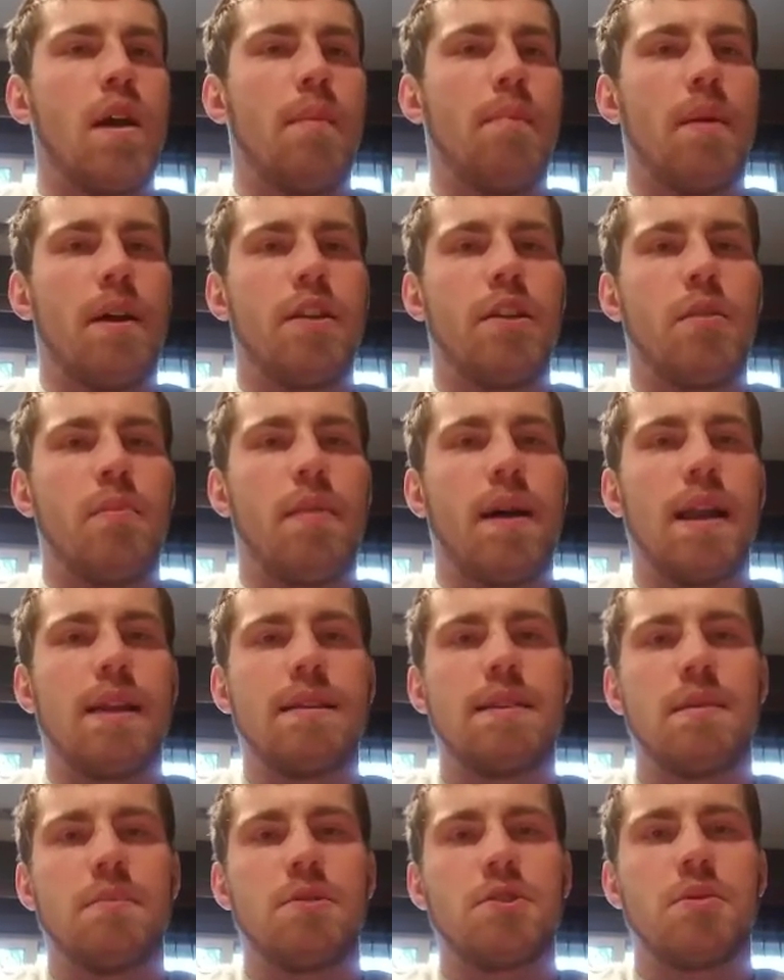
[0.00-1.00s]
but body
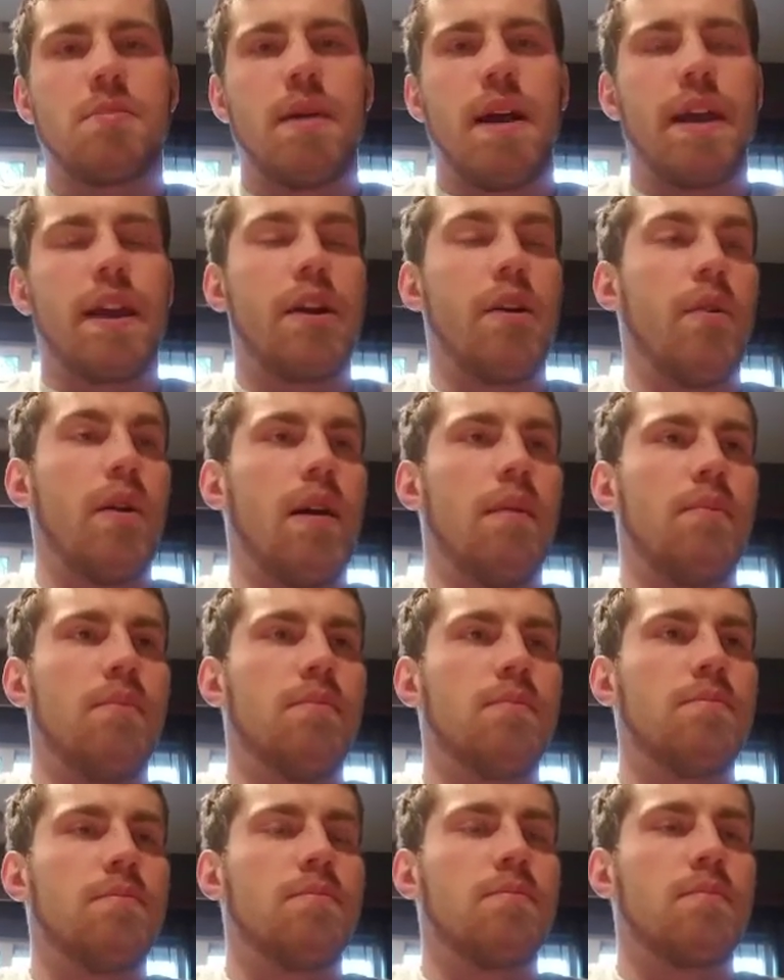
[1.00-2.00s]
temperature might go up.
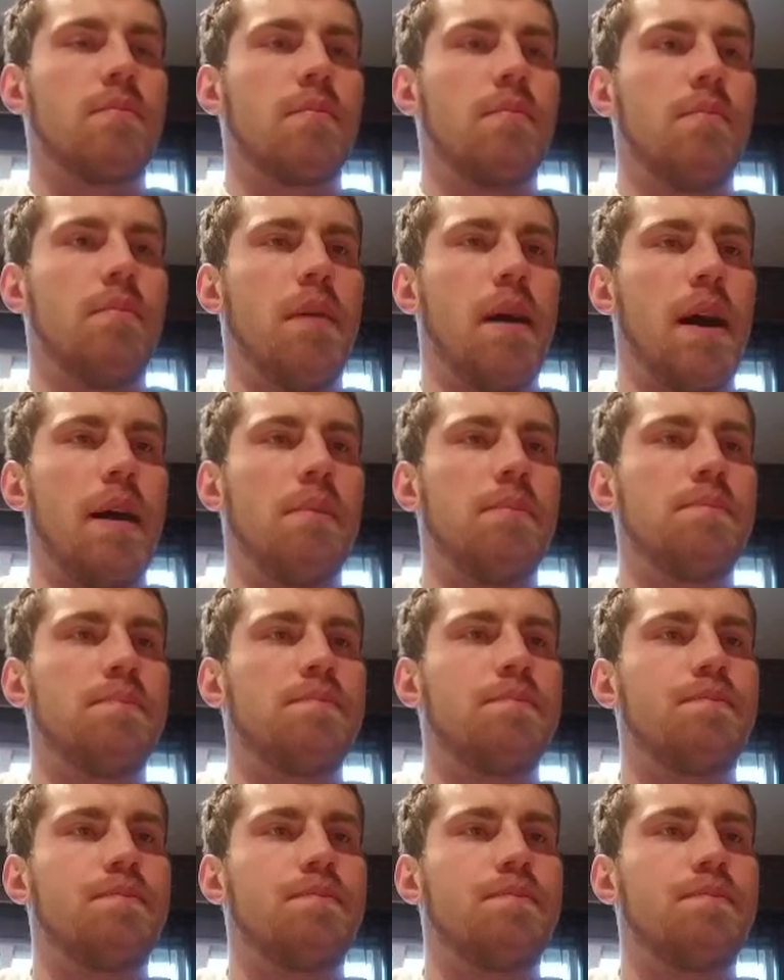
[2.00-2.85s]
But